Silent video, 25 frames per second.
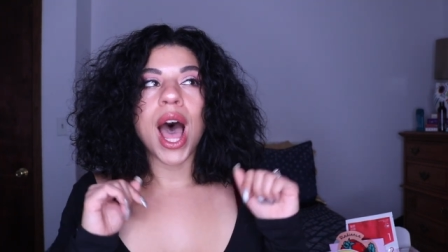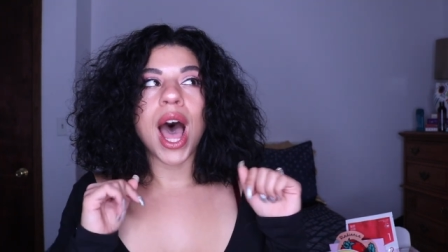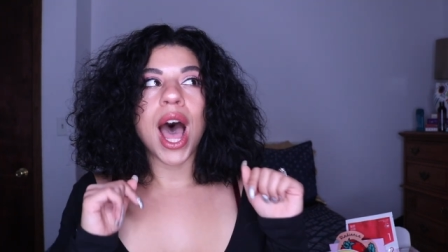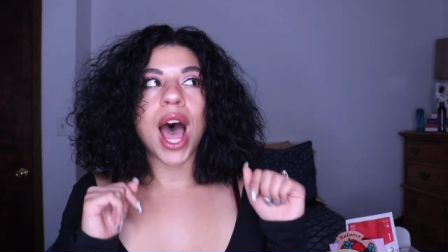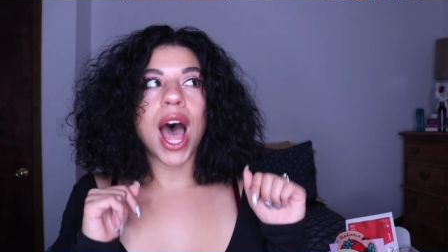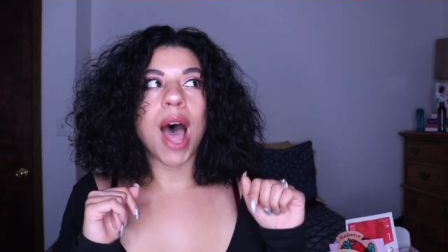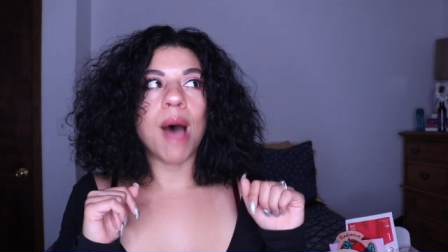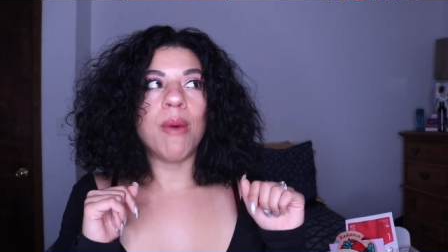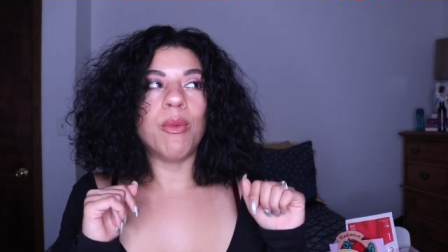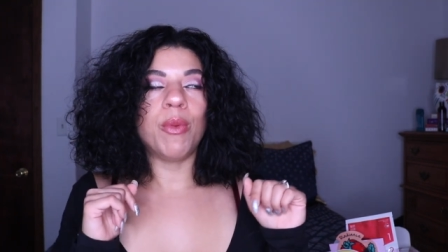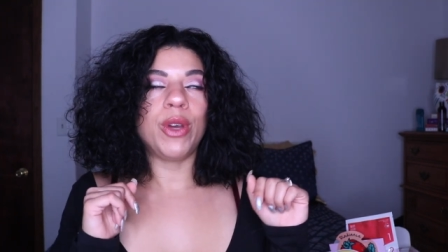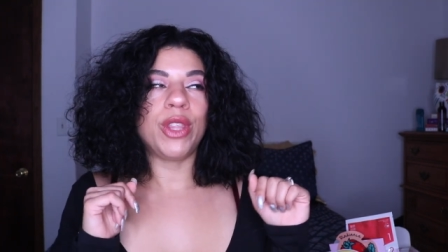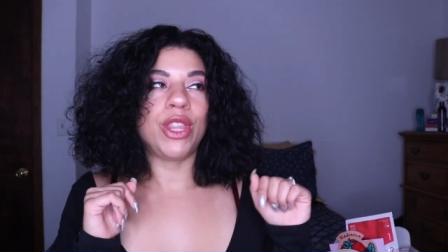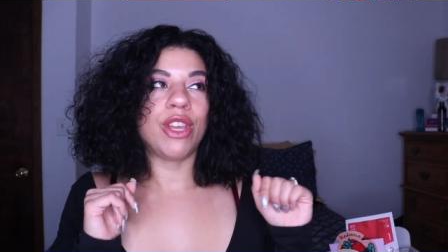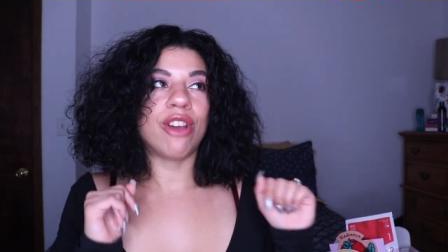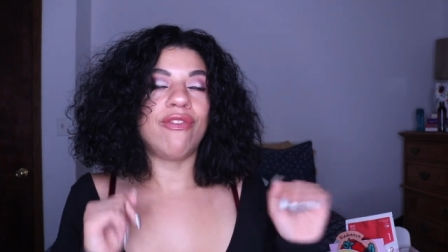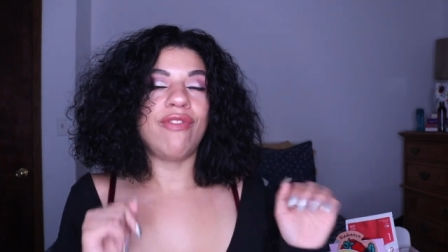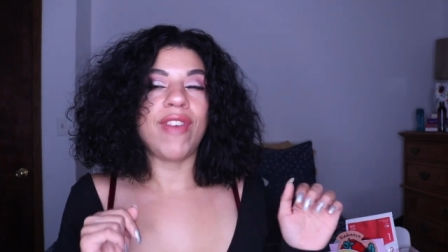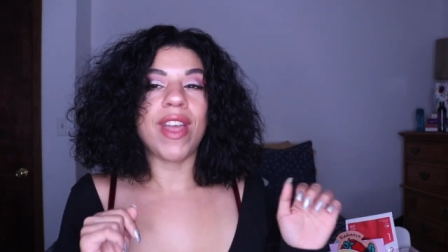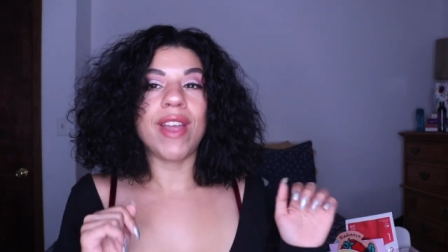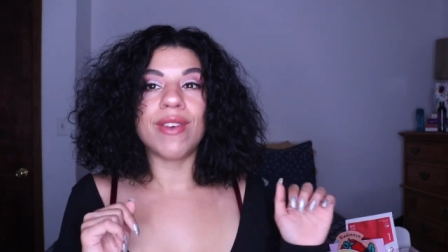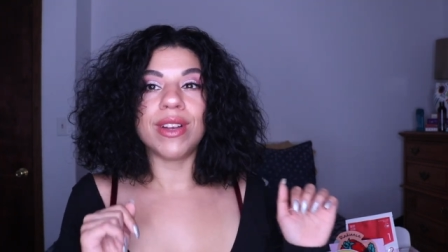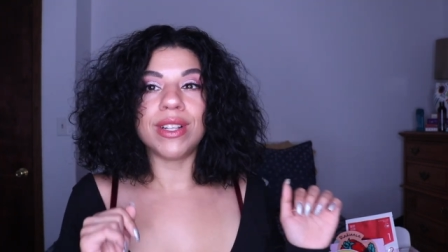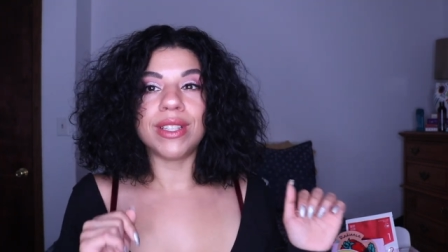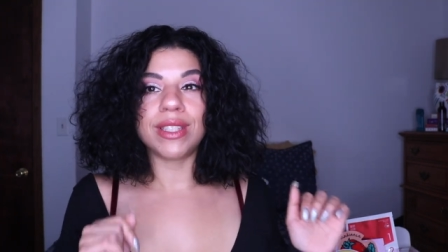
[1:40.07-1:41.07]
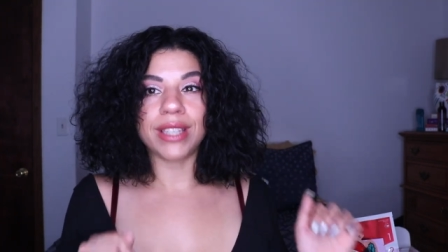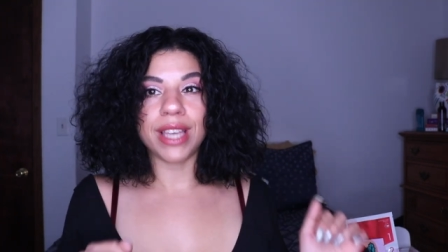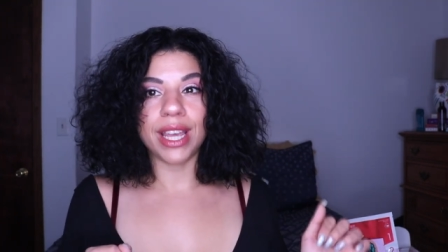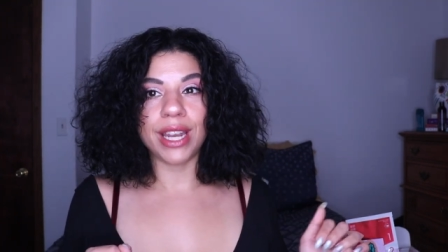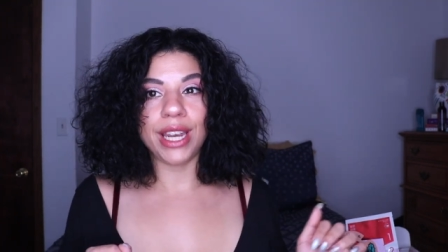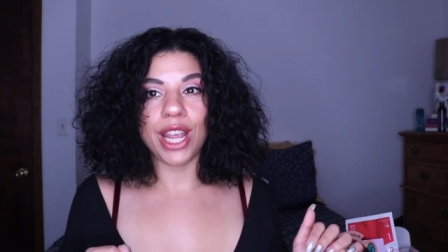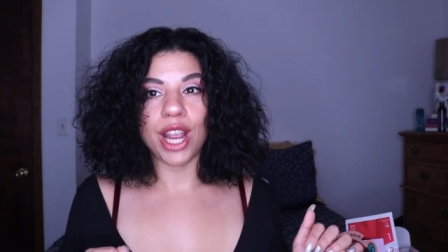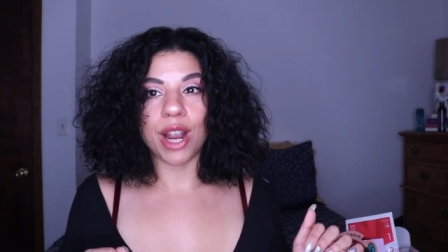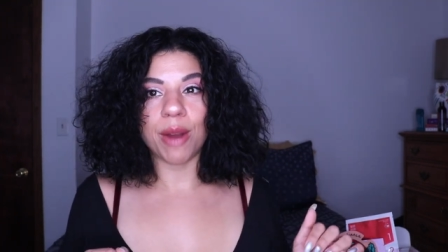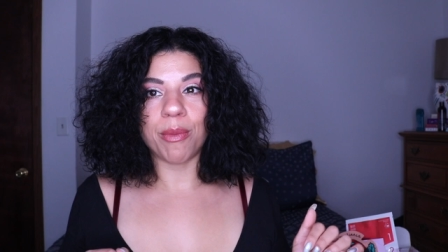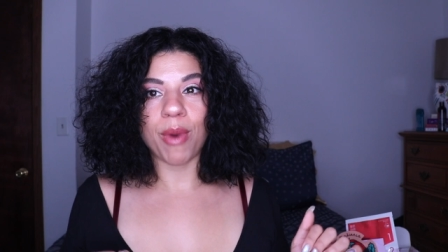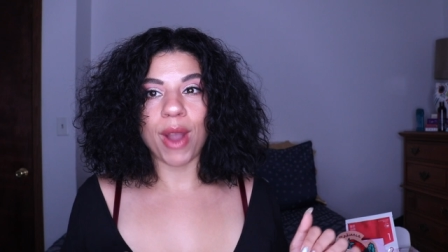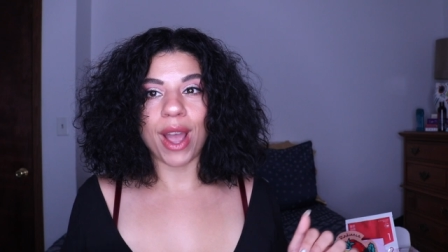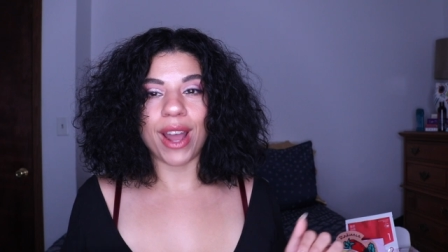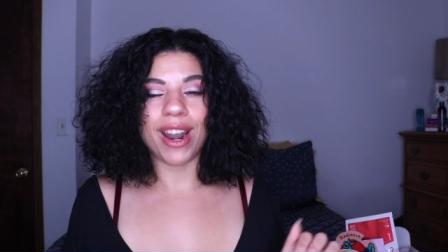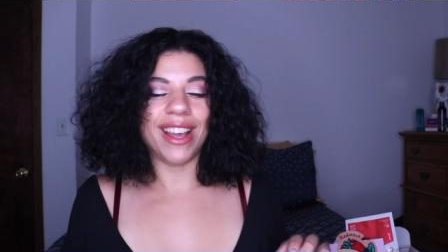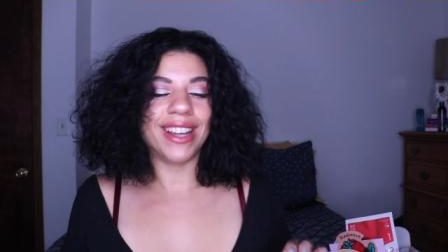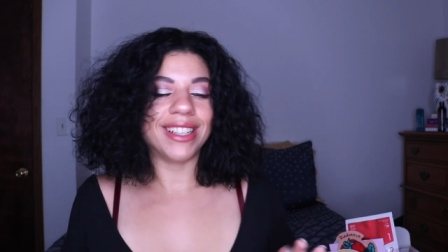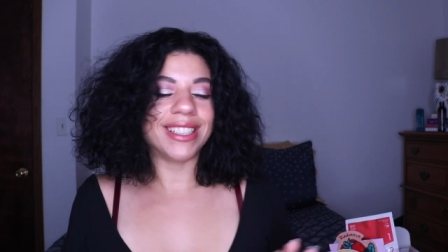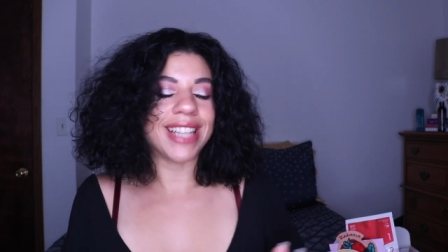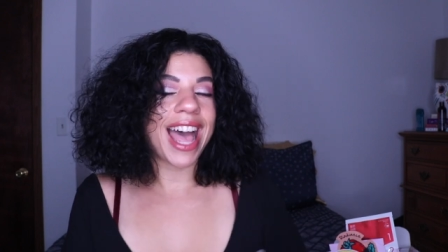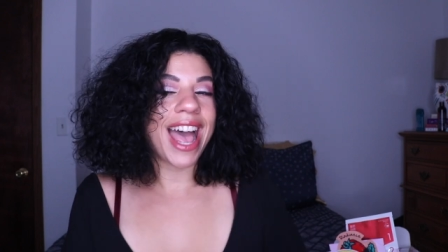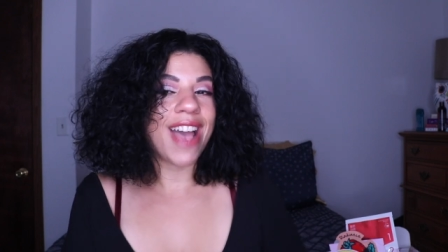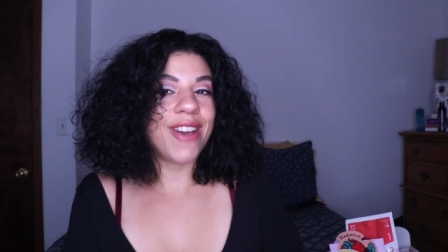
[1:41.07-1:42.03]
um, with your favorite skincare product.